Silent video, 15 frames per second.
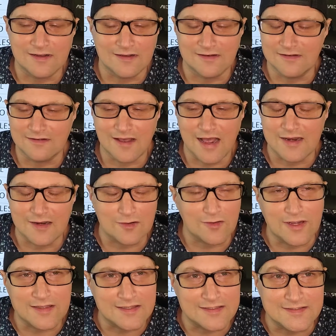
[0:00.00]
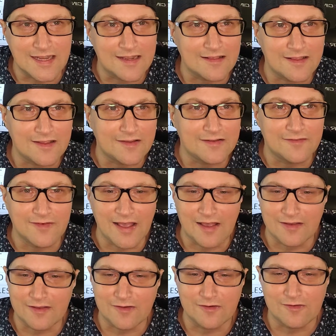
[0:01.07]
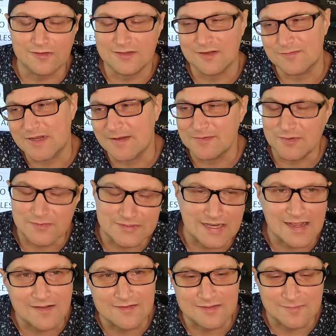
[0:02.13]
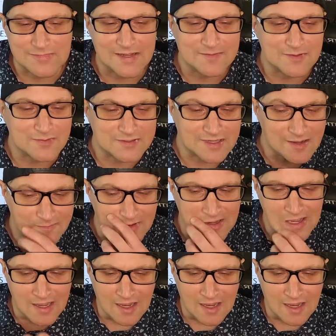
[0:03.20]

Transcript: I didn't look at the daily value. Sometimes it was down, sometimes it was up.